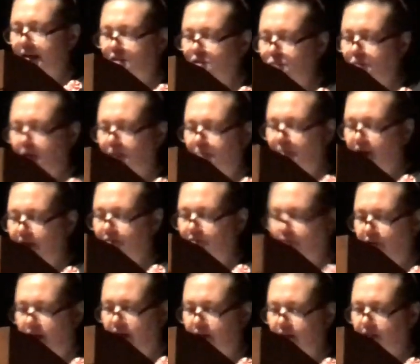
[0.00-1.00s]
he has been my
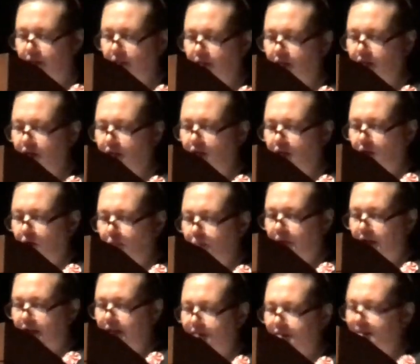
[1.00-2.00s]
friend,
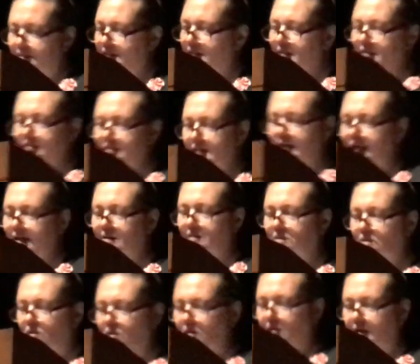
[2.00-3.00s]
because it didn't take
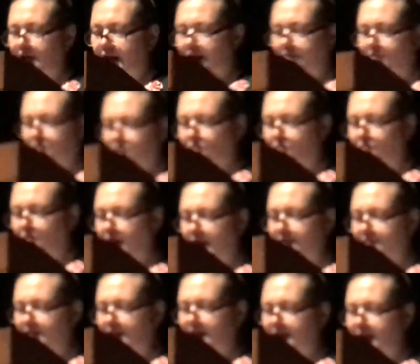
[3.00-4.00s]
long after
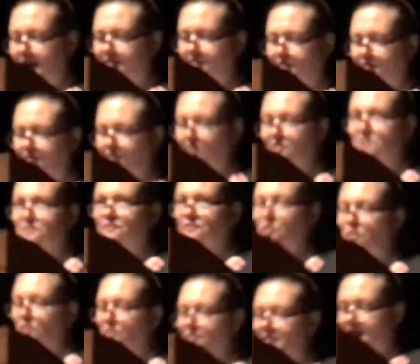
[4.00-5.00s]
arriving at the first
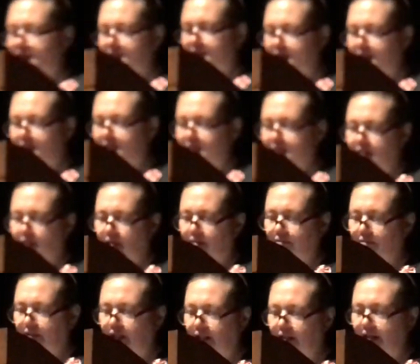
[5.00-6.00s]
floor residence
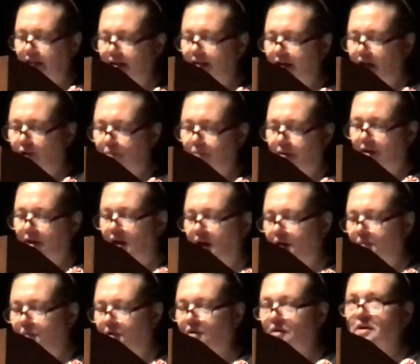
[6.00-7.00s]
of Lillian
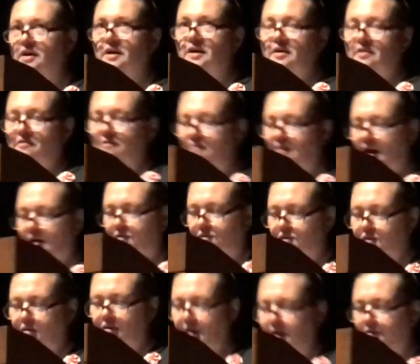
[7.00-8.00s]
Oppenheimer,
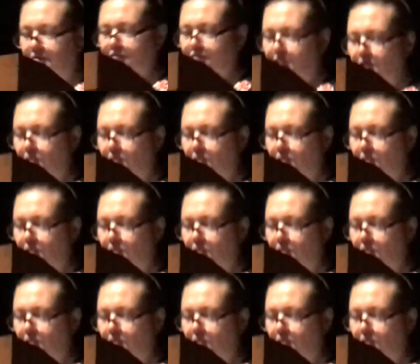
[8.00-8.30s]
founder of